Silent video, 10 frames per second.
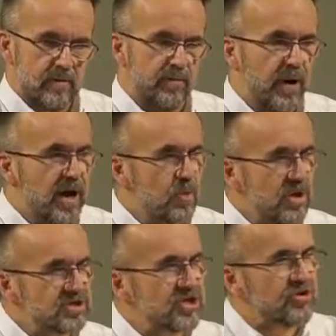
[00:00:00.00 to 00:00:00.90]
by
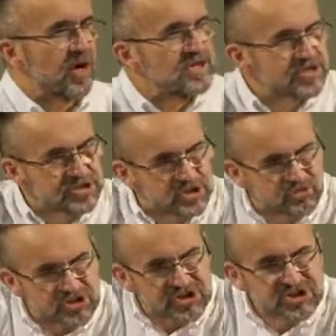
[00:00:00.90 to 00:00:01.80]
which Christ
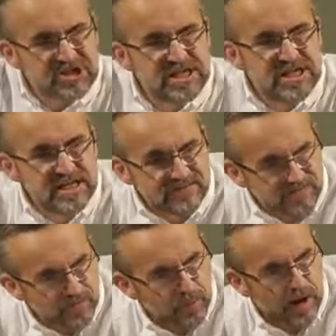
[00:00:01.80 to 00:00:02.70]
is
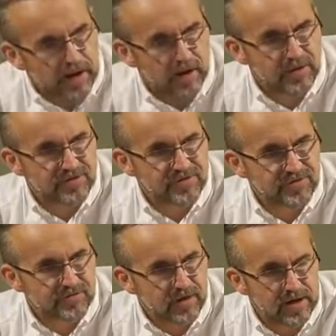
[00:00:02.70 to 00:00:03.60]
received by
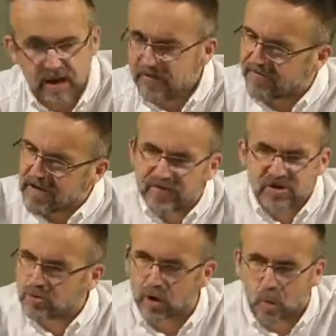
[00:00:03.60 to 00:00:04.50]
us, right? Faith
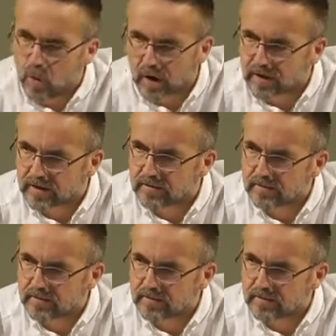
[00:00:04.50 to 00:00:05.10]
is not a work,